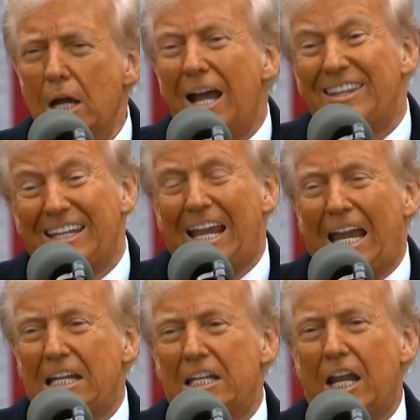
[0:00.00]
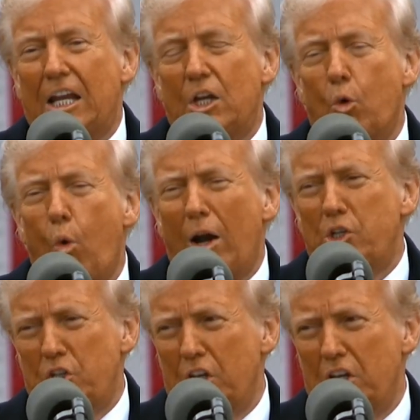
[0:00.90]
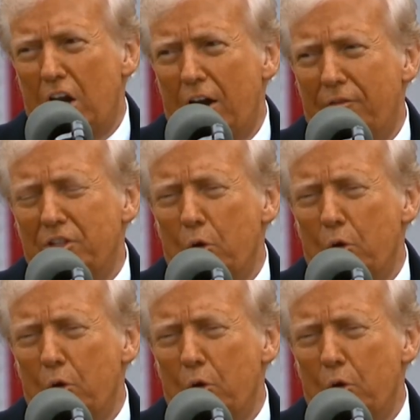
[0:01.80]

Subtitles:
at the gate that watch the tariffs